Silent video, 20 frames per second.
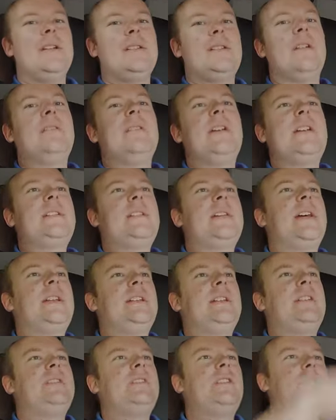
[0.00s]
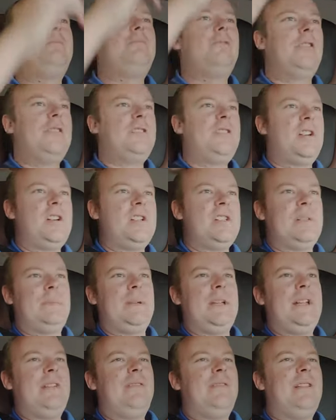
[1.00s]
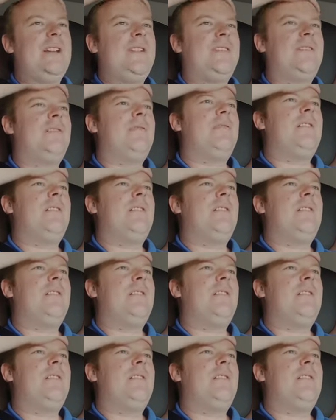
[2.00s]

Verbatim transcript: So yet again, I do apologise. I've been away for a